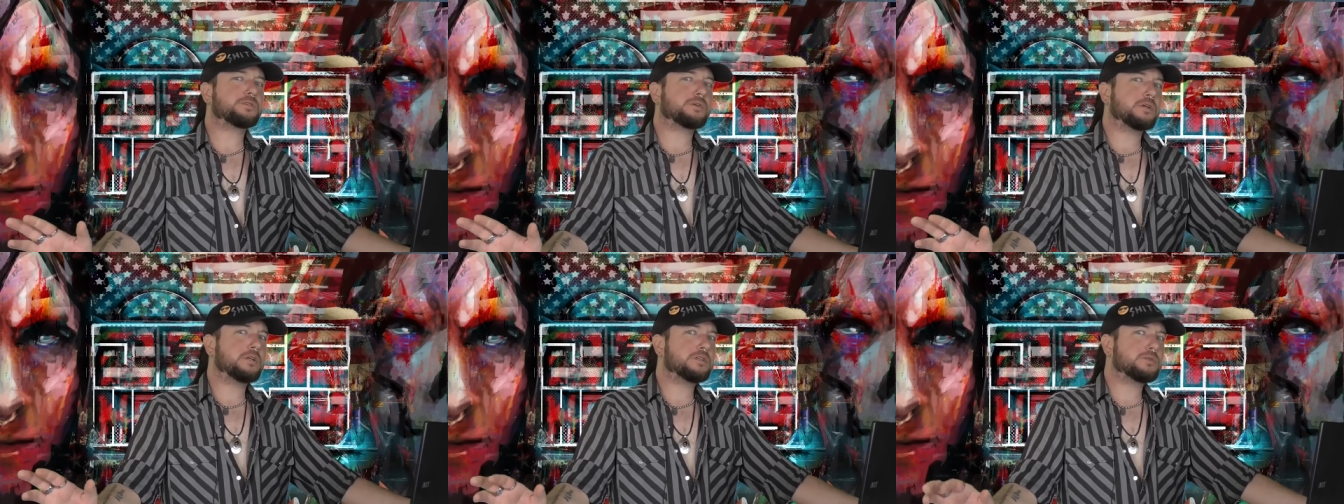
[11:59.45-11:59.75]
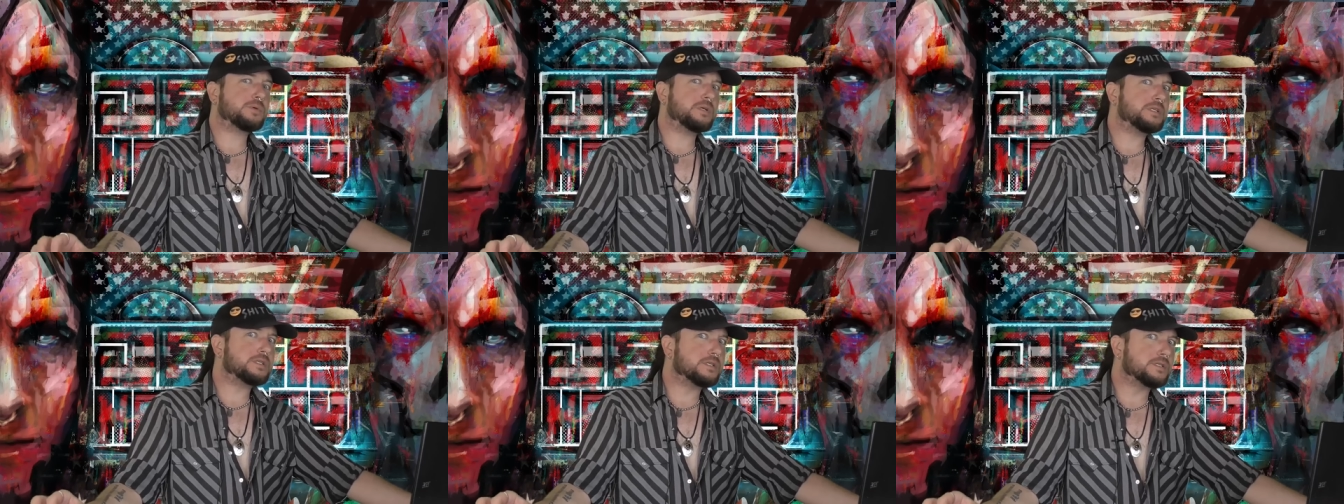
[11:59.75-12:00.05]

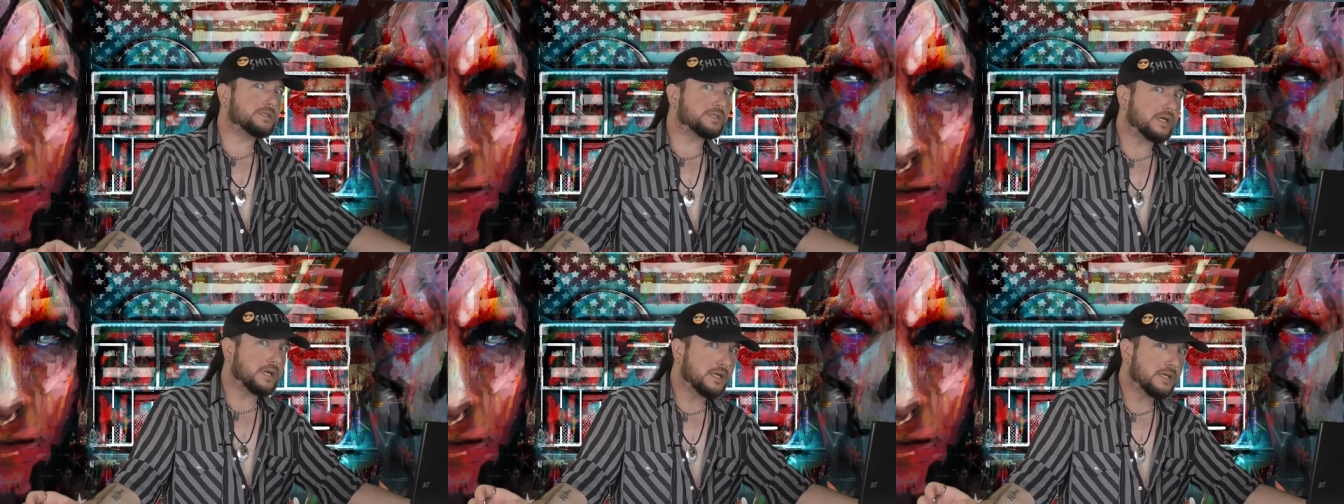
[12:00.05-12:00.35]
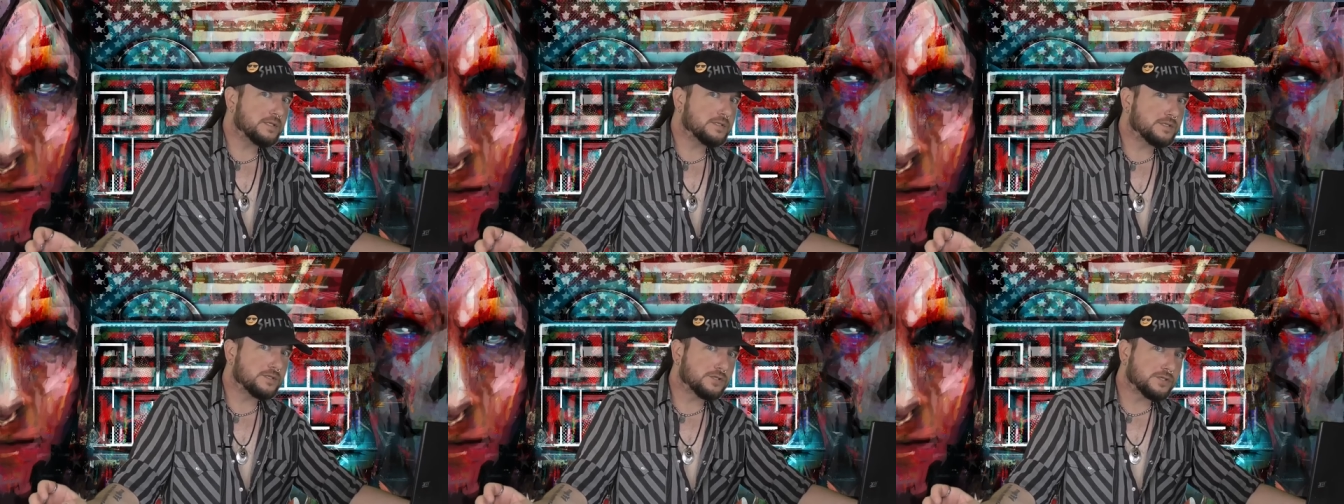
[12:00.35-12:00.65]
strange reason,
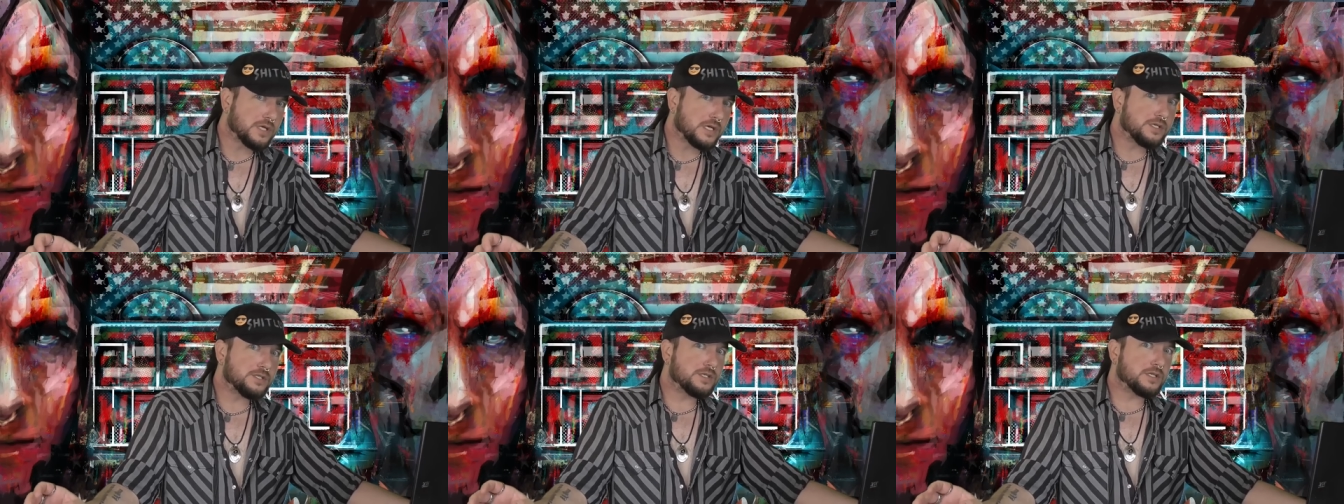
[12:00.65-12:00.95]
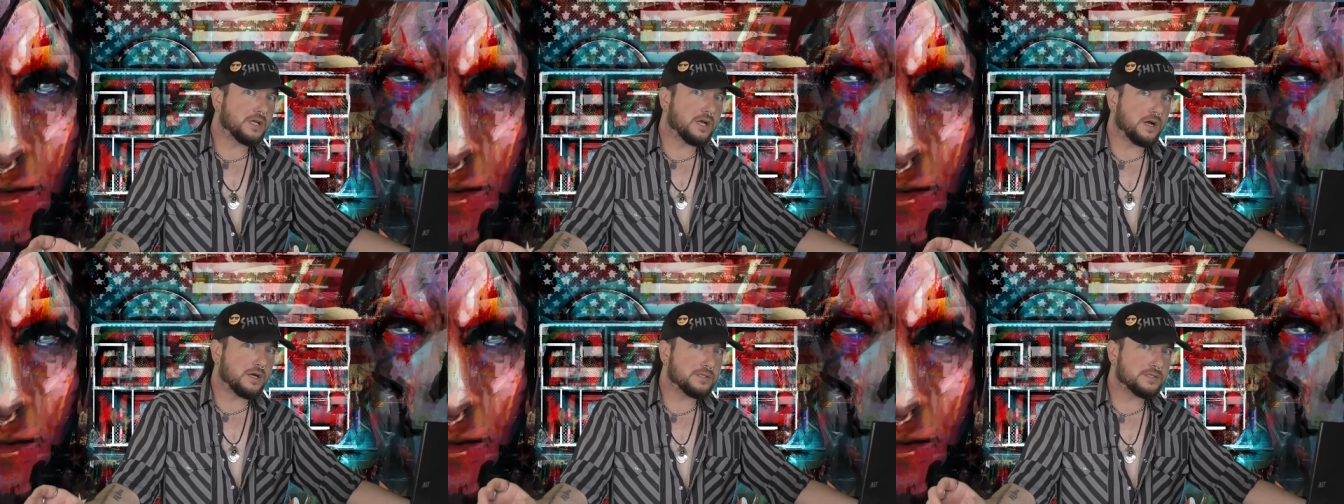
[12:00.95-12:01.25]
science is
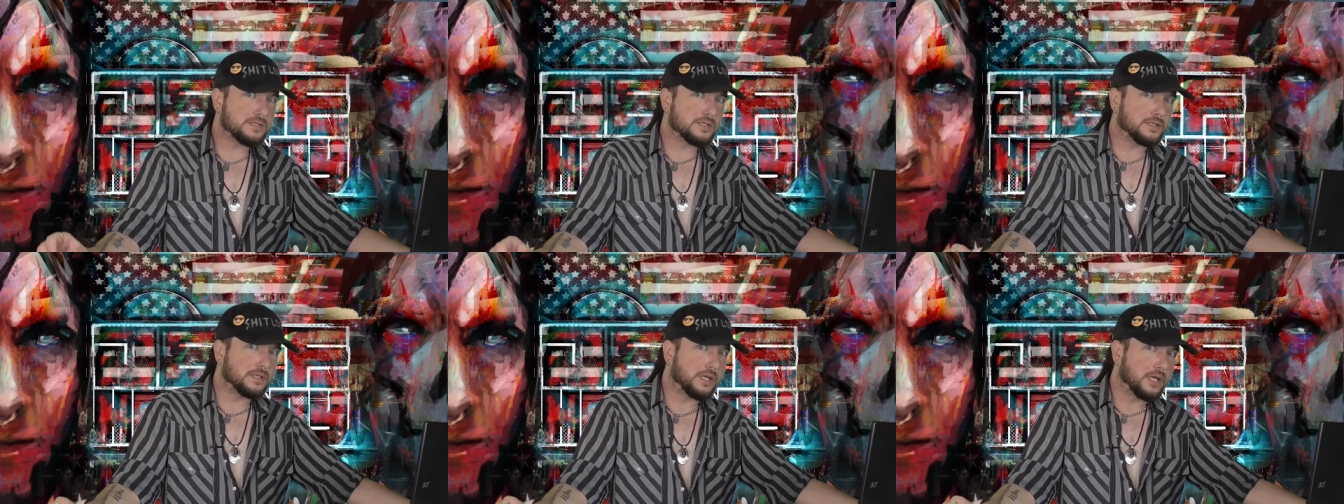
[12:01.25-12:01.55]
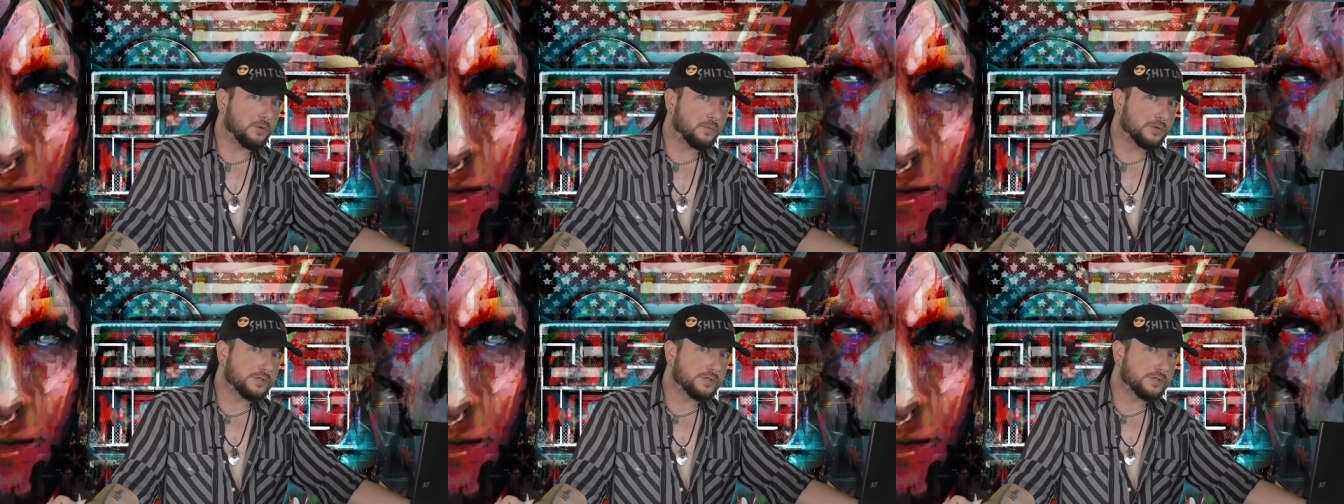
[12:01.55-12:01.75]
changing constantly.